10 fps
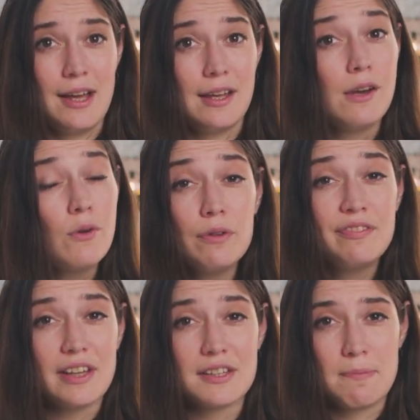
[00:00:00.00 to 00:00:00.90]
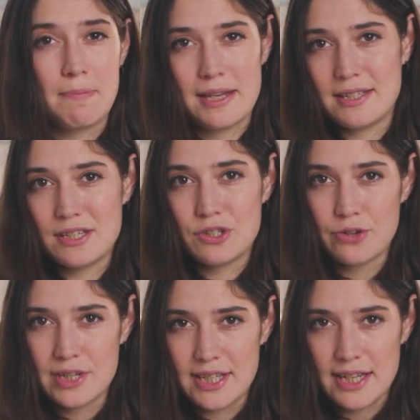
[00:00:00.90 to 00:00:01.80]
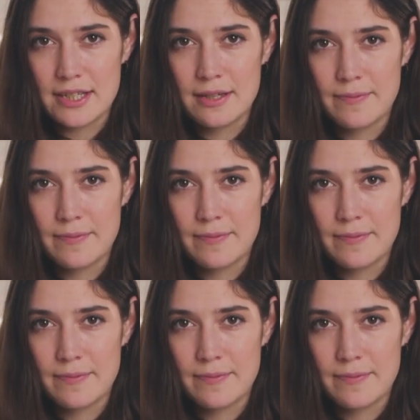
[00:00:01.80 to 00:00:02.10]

and it all feels a bit disjointed.